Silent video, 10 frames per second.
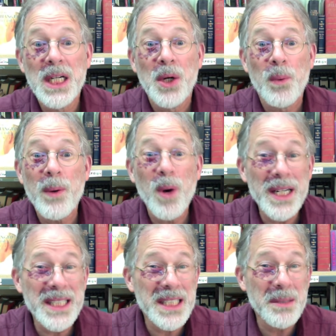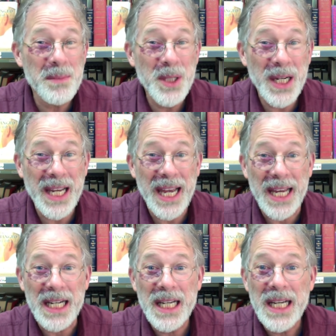We wanted to communicate,
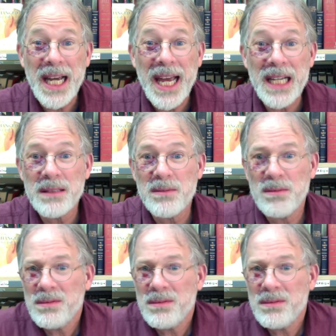and